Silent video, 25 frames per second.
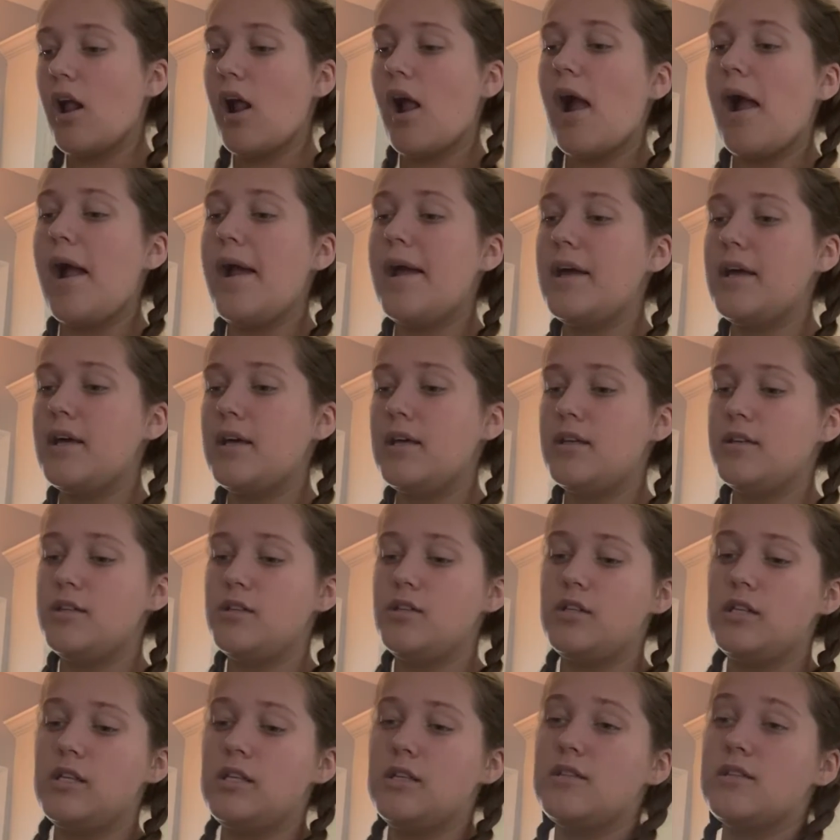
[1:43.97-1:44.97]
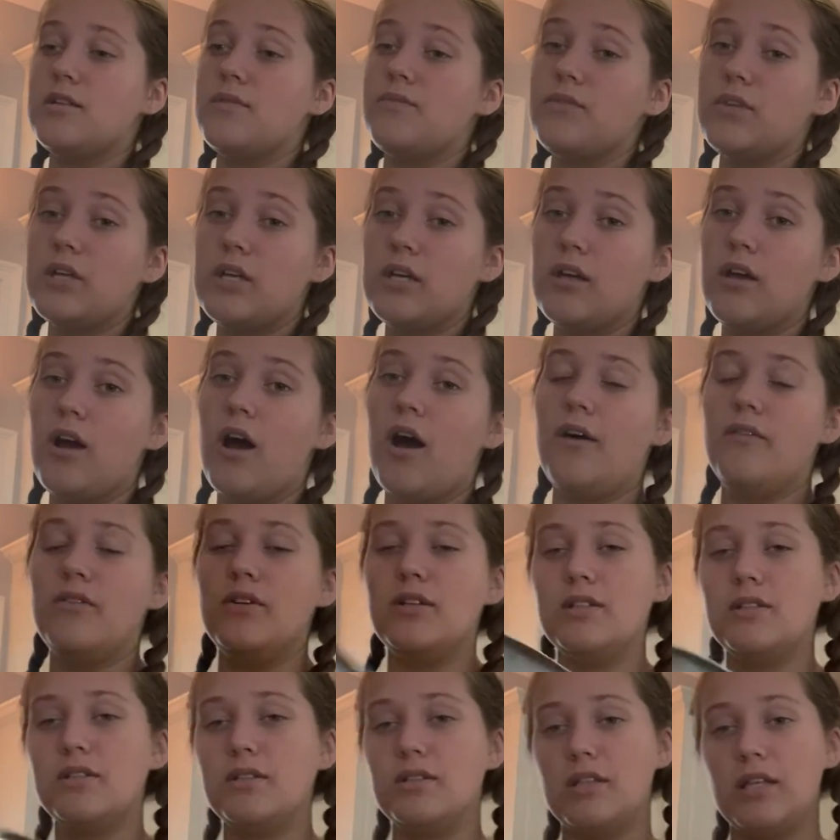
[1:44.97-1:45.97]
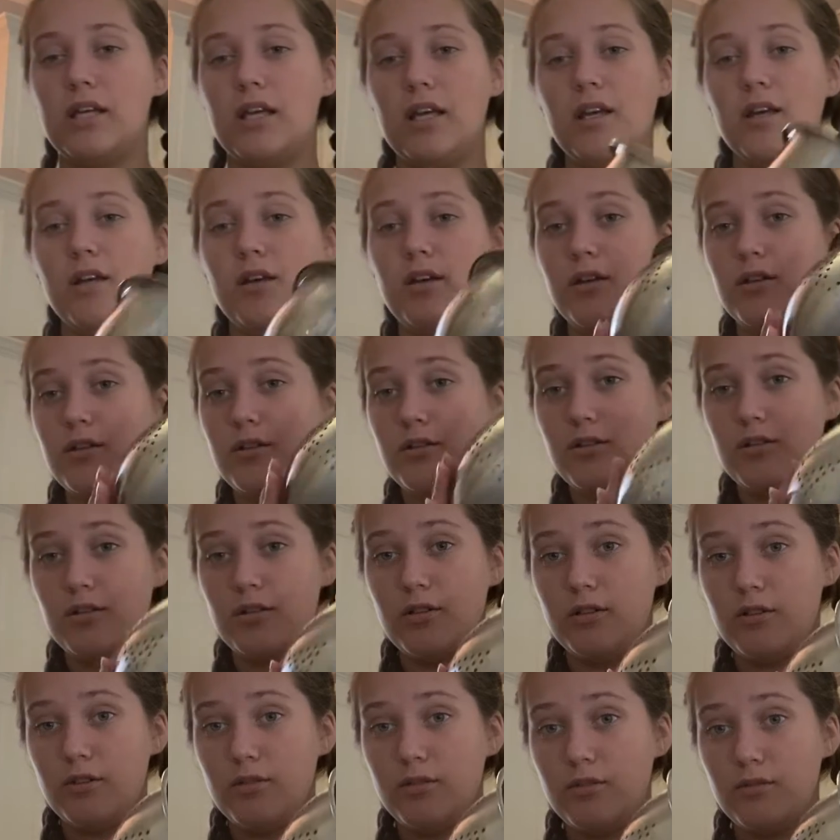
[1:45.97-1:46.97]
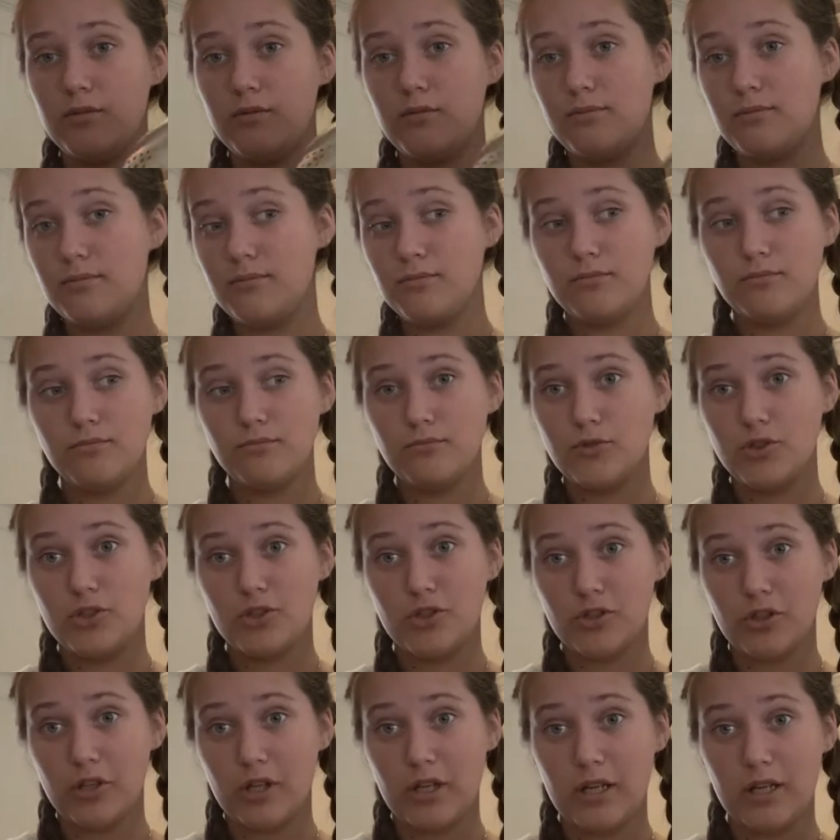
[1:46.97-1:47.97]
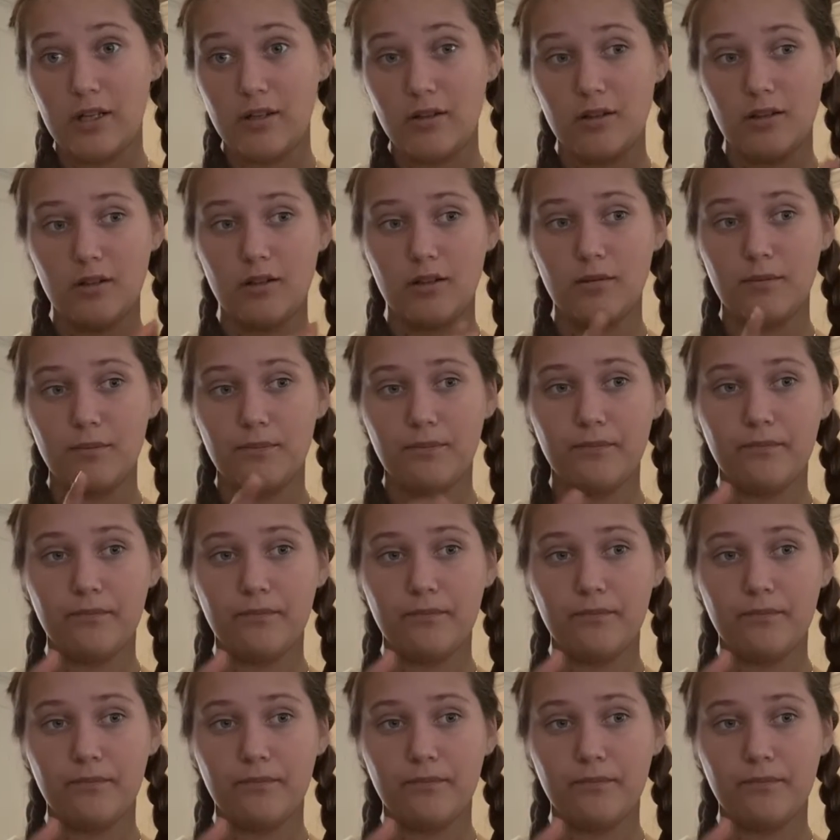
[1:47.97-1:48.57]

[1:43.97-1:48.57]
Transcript: And you need something obviously to strain the